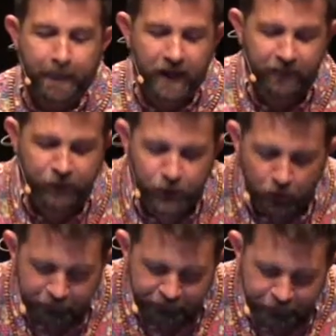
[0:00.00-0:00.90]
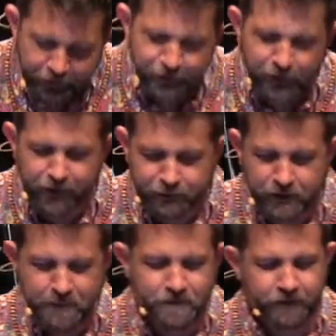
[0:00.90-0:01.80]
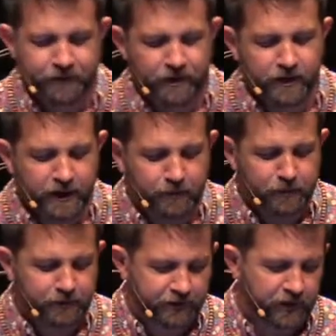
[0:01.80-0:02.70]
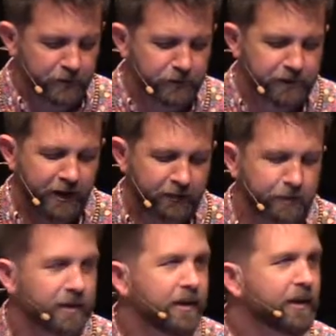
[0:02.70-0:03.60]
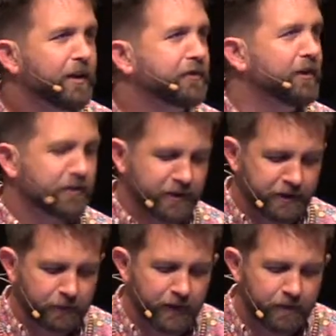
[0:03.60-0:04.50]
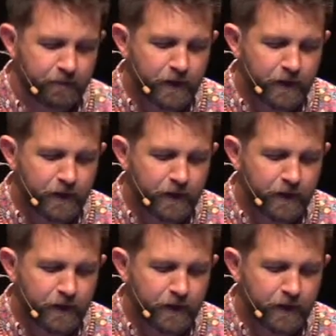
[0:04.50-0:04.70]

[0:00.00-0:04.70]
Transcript: If you go further into our scriptures in Hebrews and our New Testament, it says it this way: